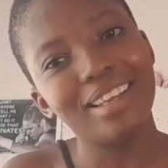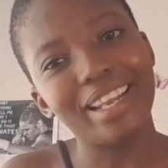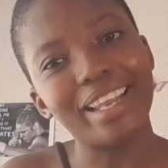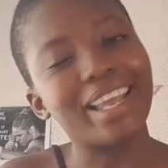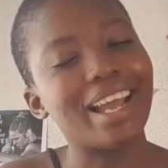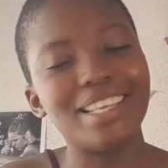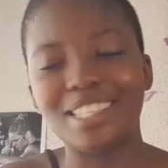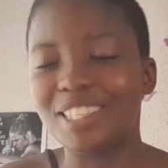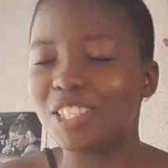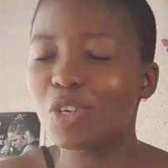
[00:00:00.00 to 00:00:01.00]
Like,
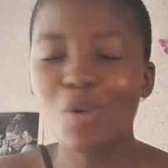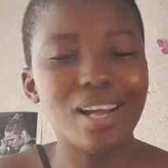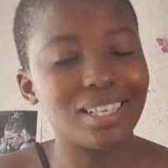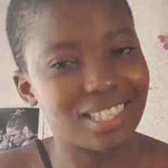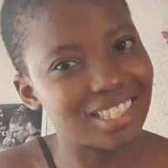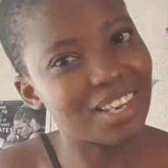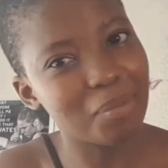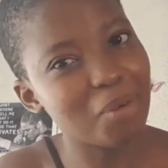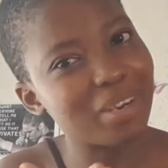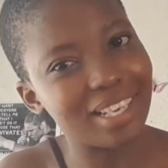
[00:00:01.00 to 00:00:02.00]
guys, do you understand
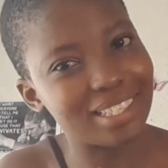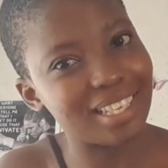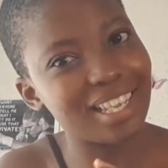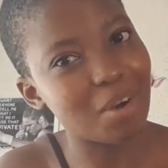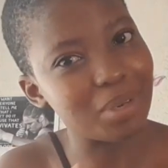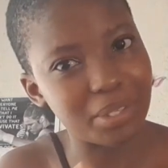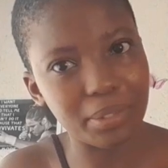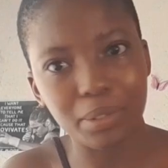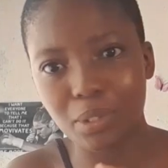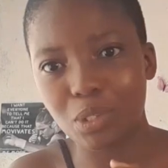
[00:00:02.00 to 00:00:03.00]
me when I say I
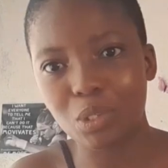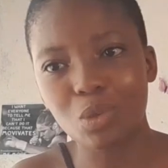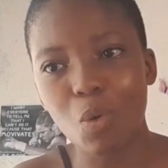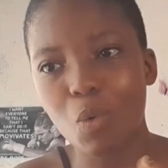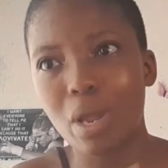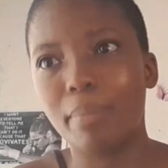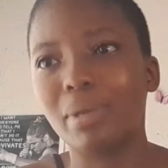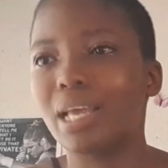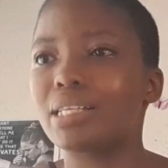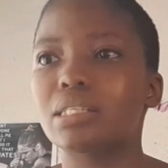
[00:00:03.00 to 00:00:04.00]
was so happy,
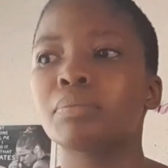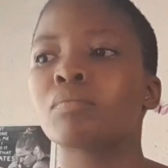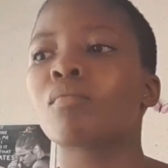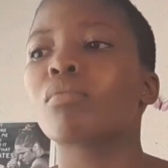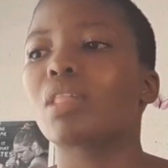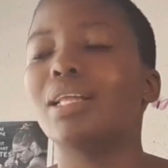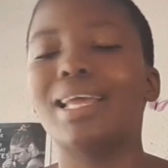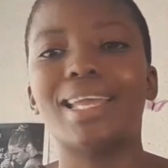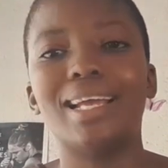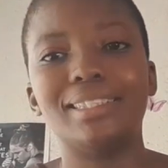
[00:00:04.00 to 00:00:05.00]
guys?
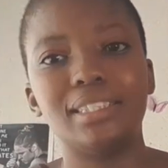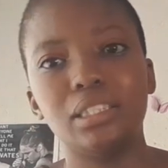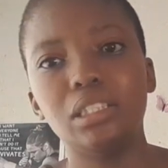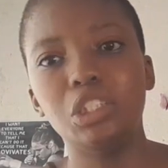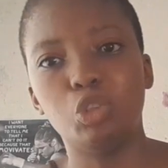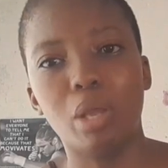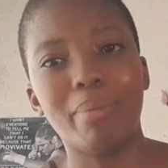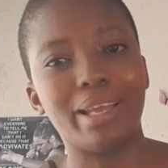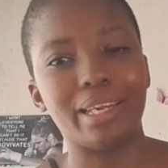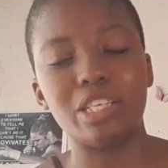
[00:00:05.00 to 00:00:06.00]
Like, I didn't enjoy
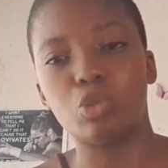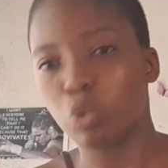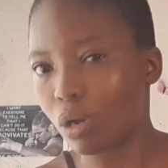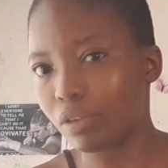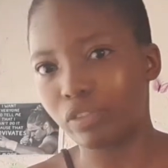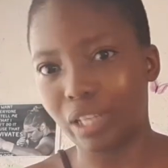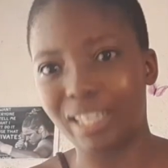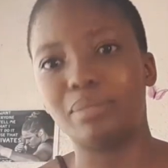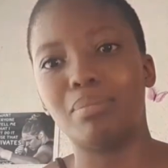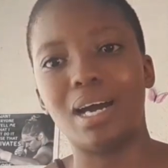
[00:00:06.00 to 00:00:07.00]
my grade 12
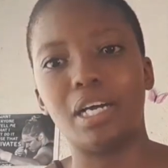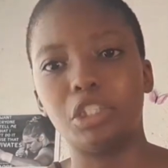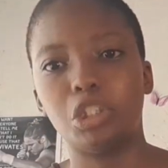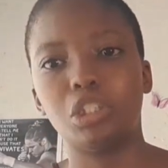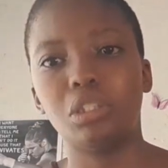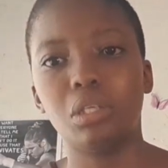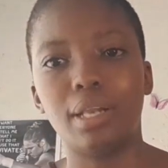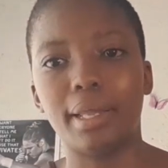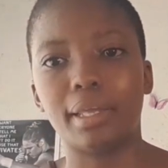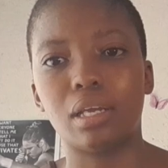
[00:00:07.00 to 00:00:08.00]
that much.
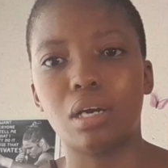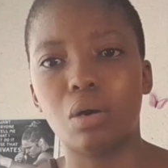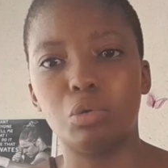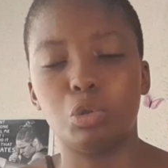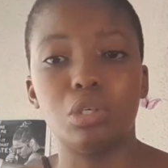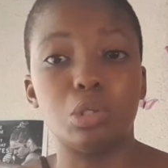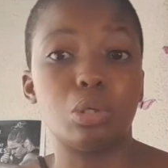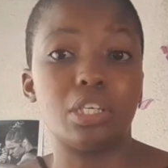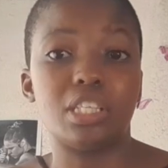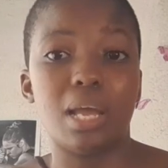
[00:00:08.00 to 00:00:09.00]
Like, I'll do a
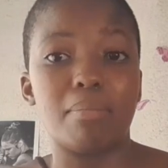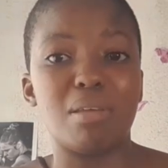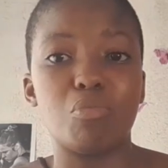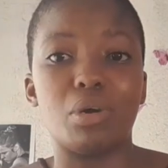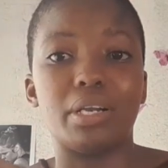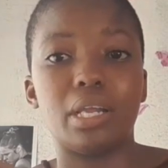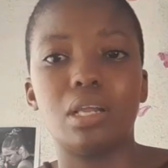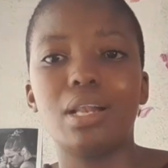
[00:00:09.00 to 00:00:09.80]
story time maybe one day.